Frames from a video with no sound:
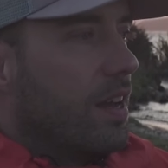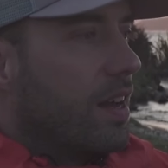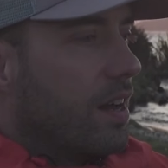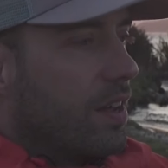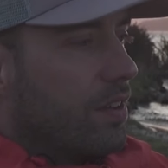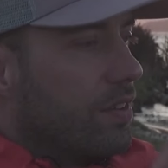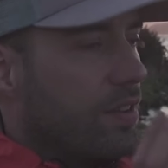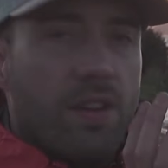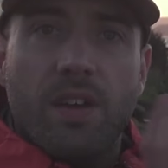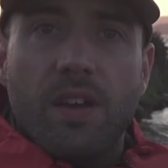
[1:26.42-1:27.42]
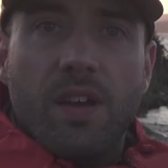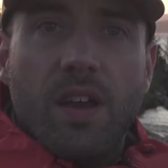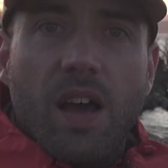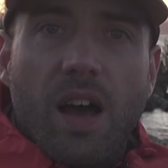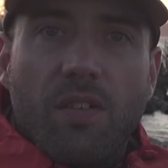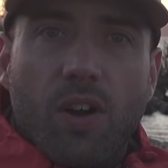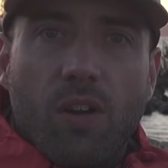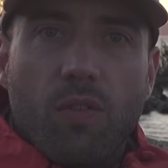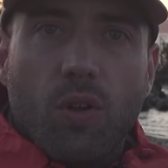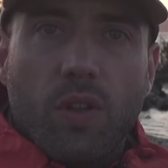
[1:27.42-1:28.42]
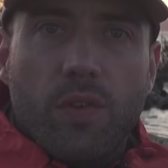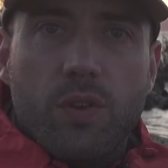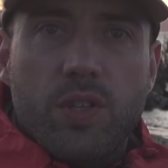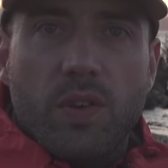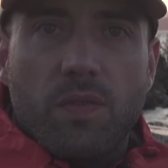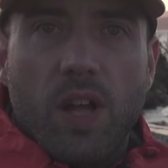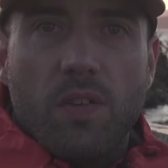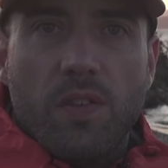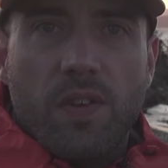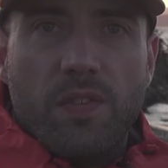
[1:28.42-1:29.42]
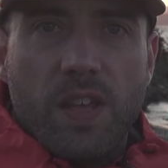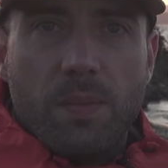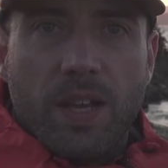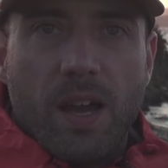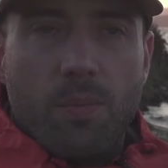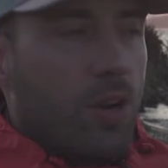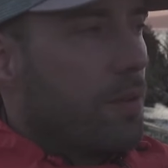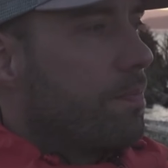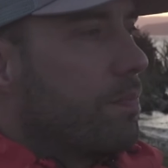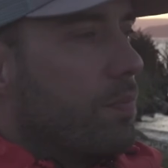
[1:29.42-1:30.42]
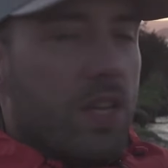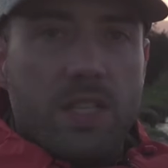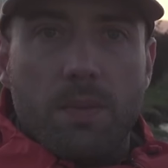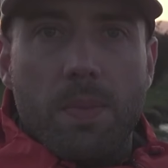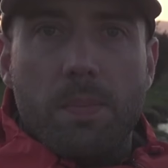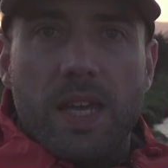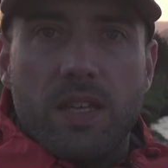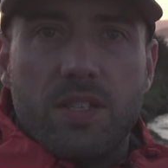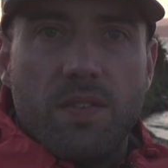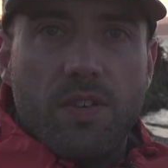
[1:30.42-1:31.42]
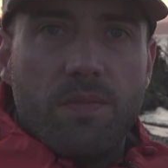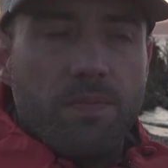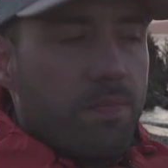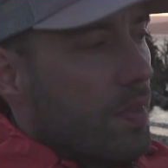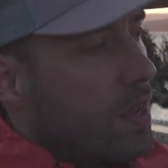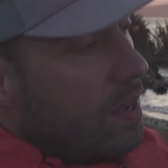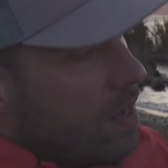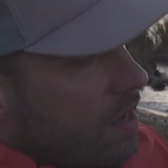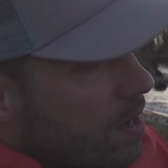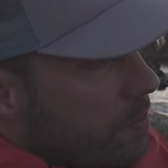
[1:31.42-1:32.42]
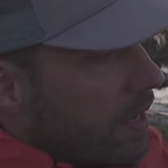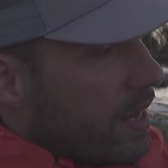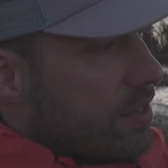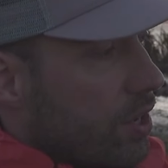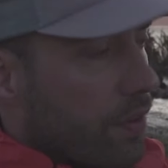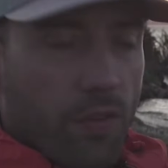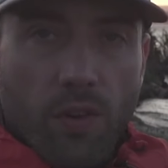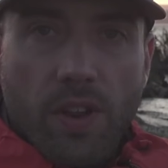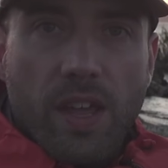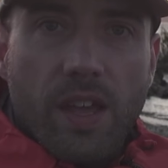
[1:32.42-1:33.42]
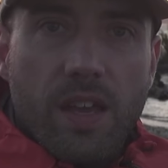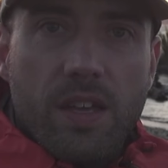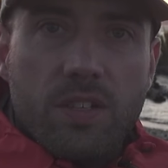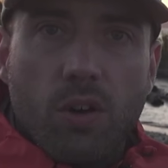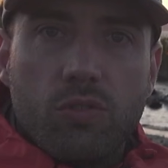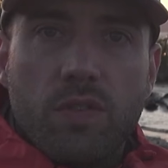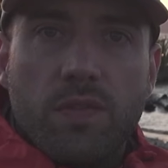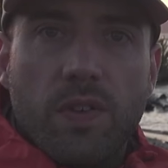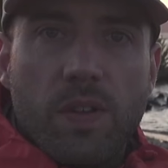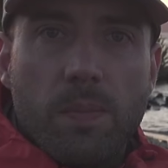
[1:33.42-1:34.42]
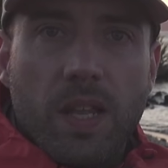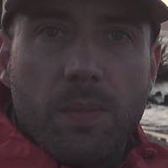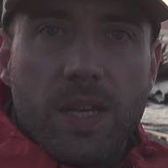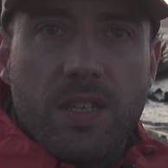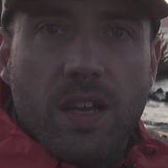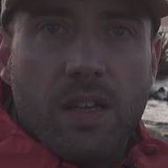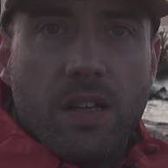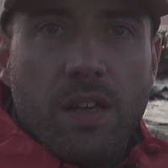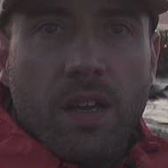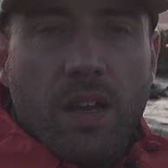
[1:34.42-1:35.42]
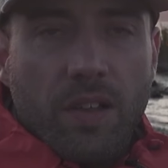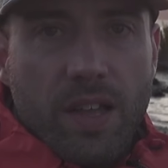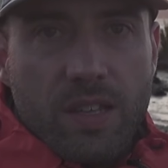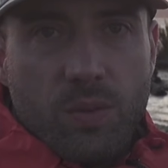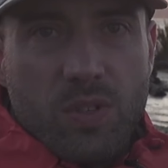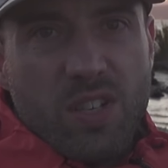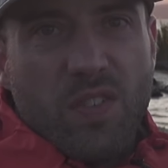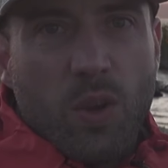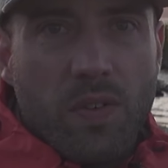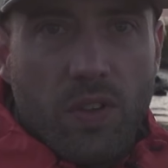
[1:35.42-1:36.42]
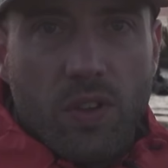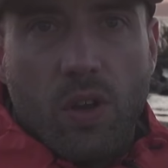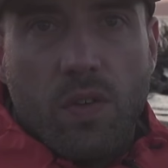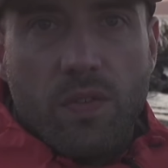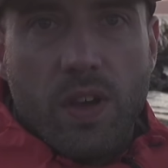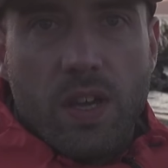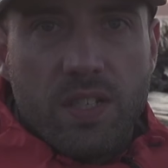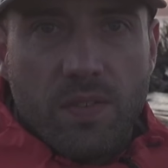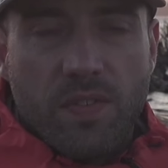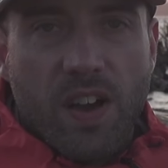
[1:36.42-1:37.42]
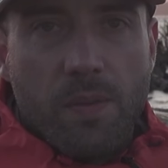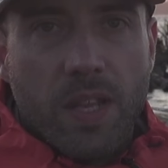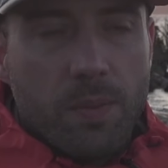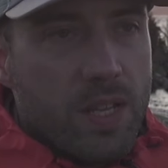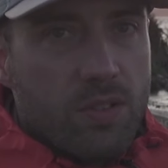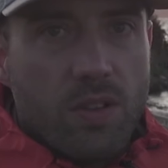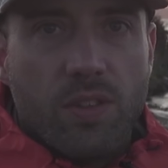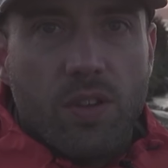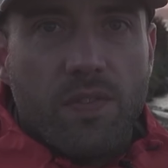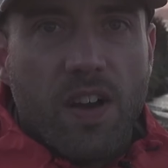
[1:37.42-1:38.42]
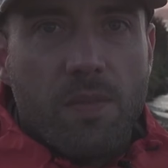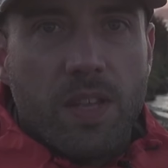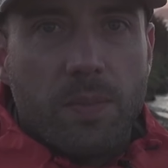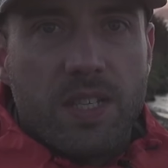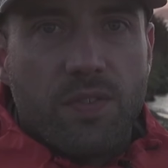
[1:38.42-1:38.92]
and I've got a roll of Fuji Velvia 50 in my camera. It's a Mamiya 7, and my lens on the front here is a 150mm lens, which is the equivalent of 75mm in 35mm